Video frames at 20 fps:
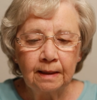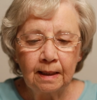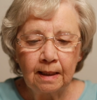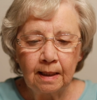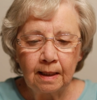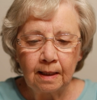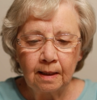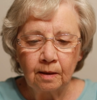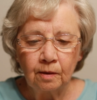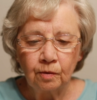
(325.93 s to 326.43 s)

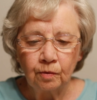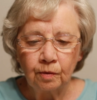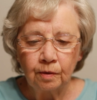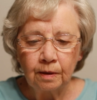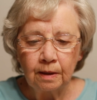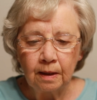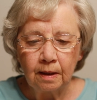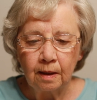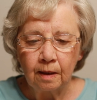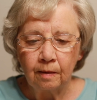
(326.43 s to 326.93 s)
hand
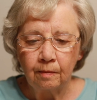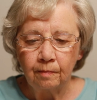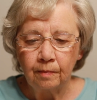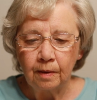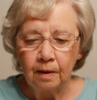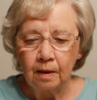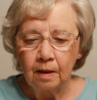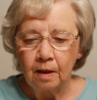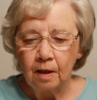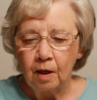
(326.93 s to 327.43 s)
on him
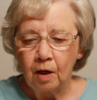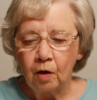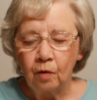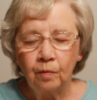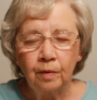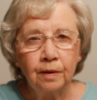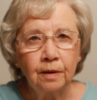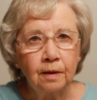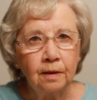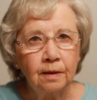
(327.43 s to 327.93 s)

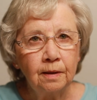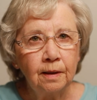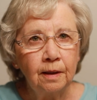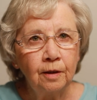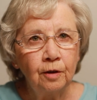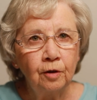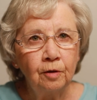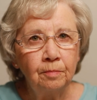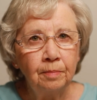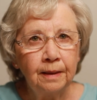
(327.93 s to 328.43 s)
with
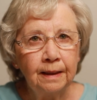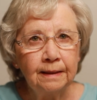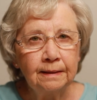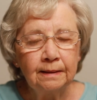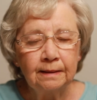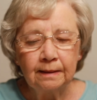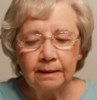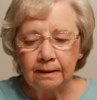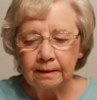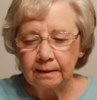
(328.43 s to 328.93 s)
continued
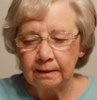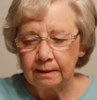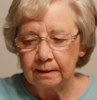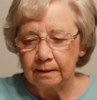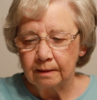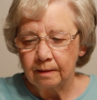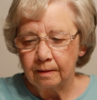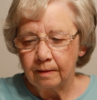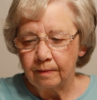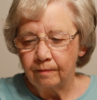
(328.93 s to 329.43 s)
blessings